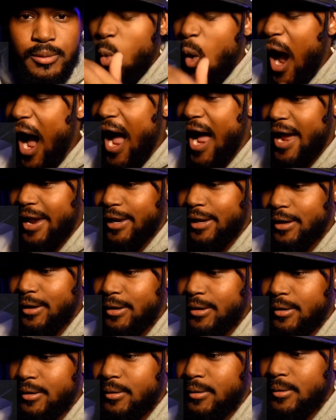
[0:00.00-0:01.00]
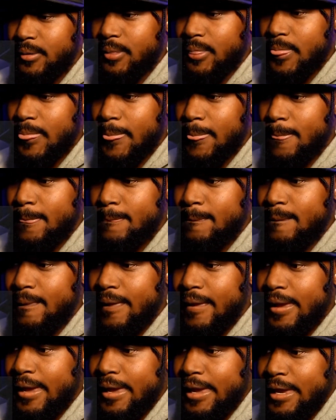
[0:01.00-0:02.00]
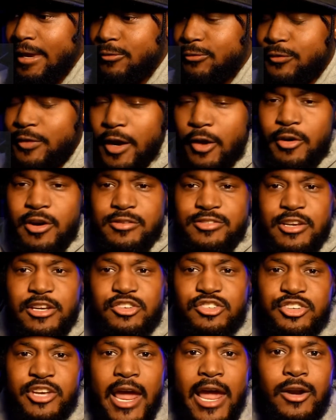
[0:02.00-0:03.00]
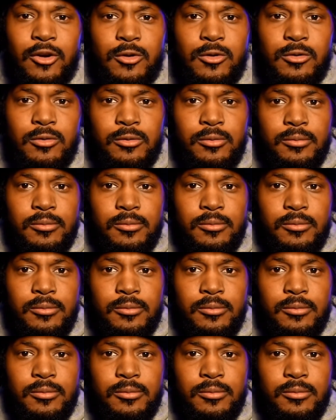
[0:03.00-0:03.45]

Why? If there is a channel